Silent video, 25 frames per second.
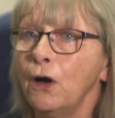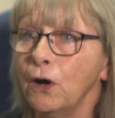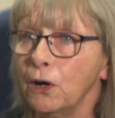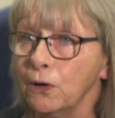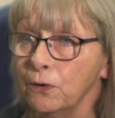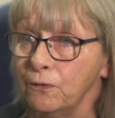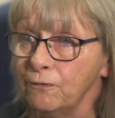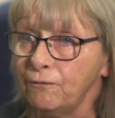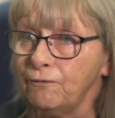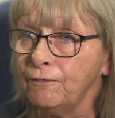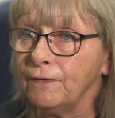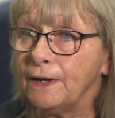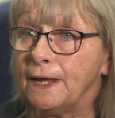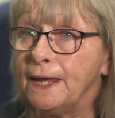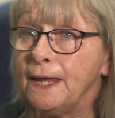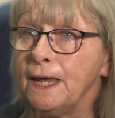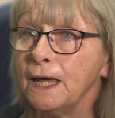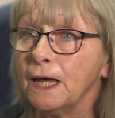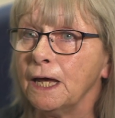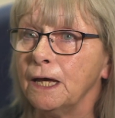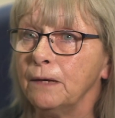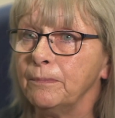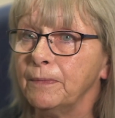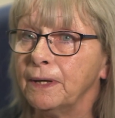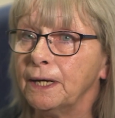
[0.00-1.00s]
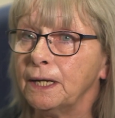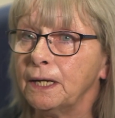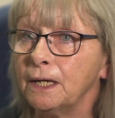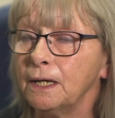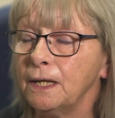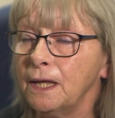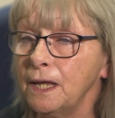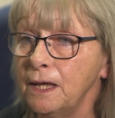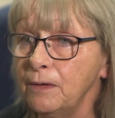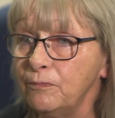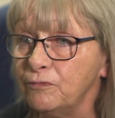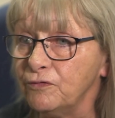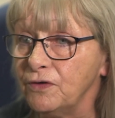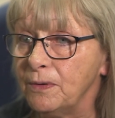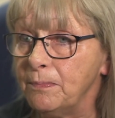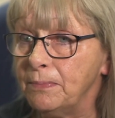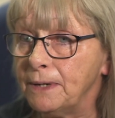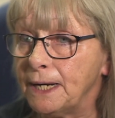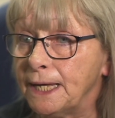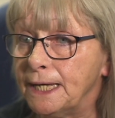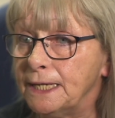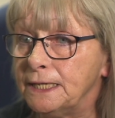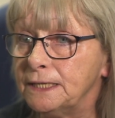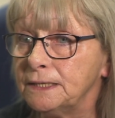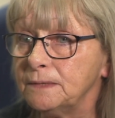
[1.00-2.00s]
Hopefully I'm getting a hip
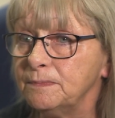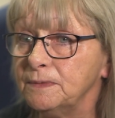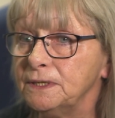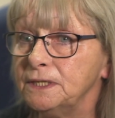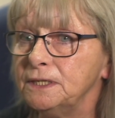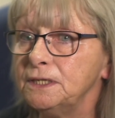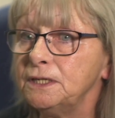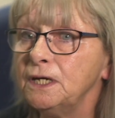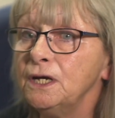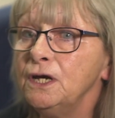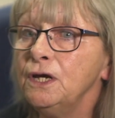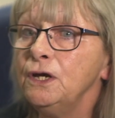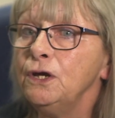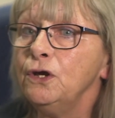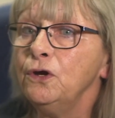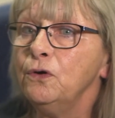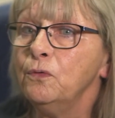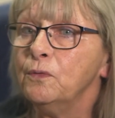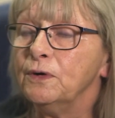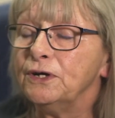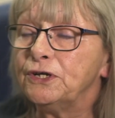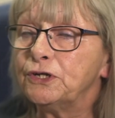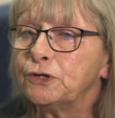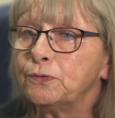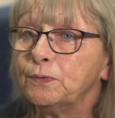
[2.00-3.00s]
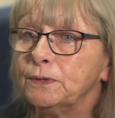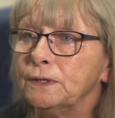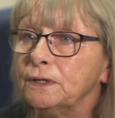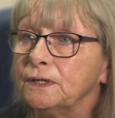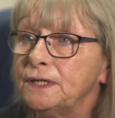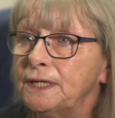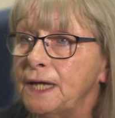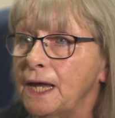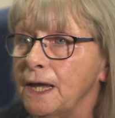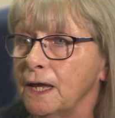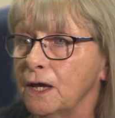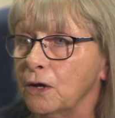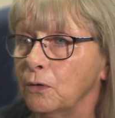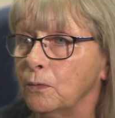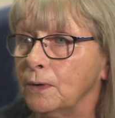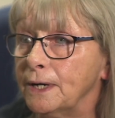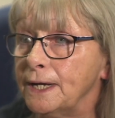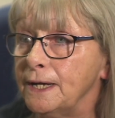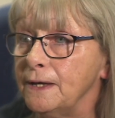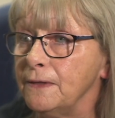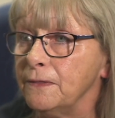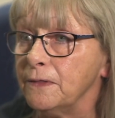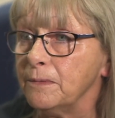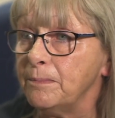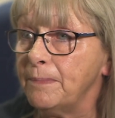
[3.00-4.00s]
replacement which will take
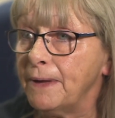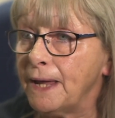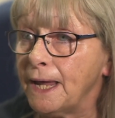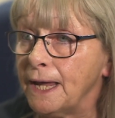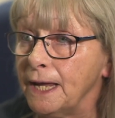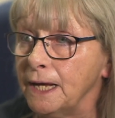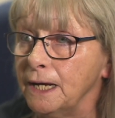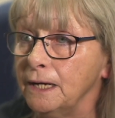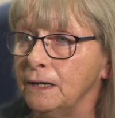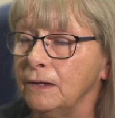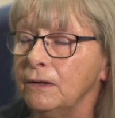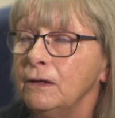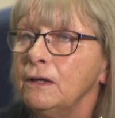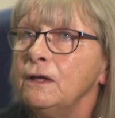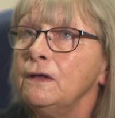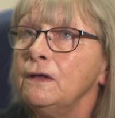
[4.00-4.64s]
away the pain.